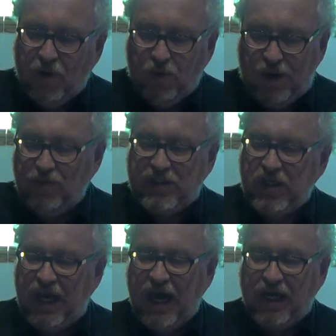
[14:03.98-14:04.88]
what we would
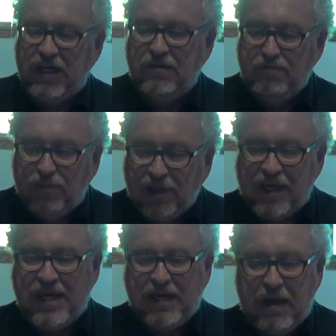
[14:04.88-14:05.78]
say, a
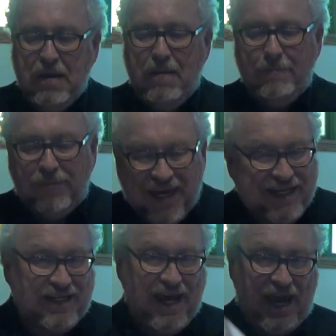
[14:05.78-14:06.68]
complete
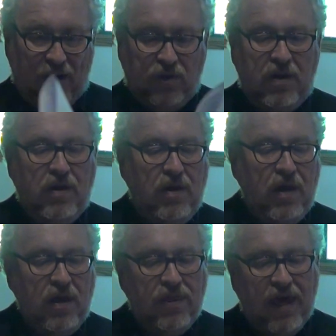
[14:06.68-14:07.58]
beatdown
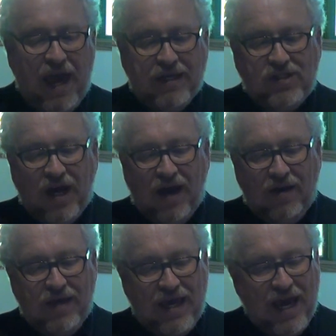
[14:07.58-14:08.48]
that
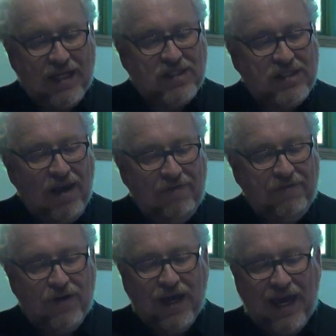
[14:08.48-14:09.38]
he had
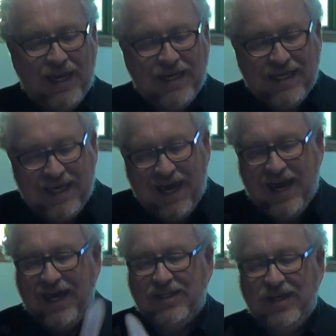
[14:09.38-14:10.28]
suffered, and
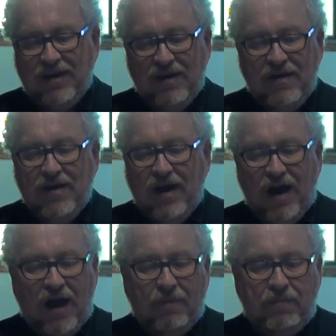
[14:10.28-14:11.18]
yet
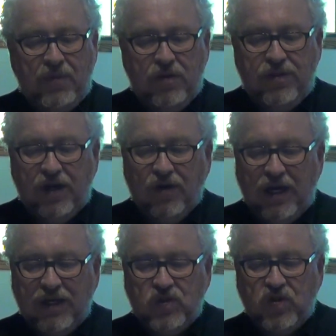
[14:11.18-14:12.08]
there
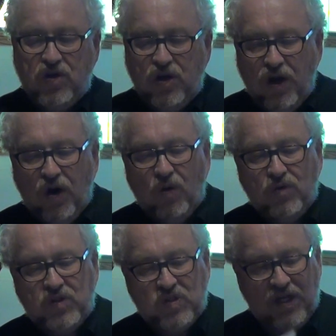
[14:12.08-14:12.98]
is no
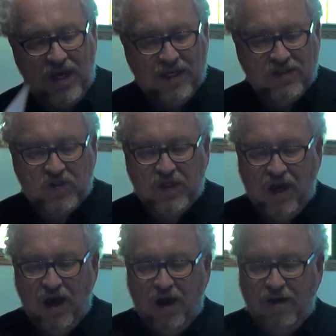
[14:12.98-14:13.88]
sense
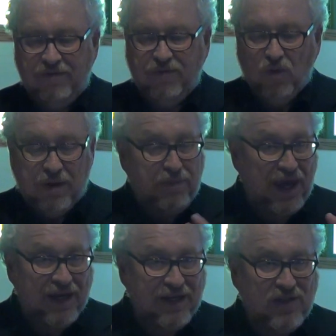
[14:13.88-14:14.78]
of
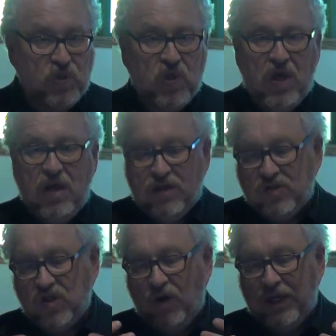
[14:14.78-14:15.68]
repentance.
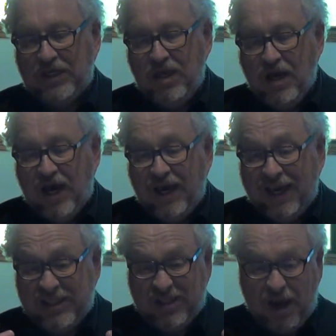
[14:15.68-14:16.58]
There's no
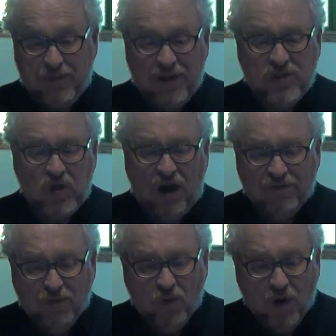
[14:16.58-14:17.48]
acceptance
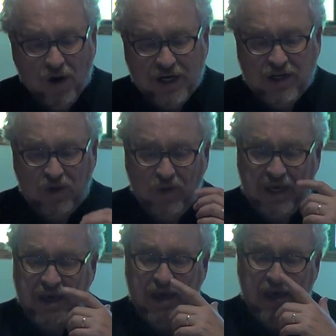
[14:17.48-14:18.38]
of wrongdoing.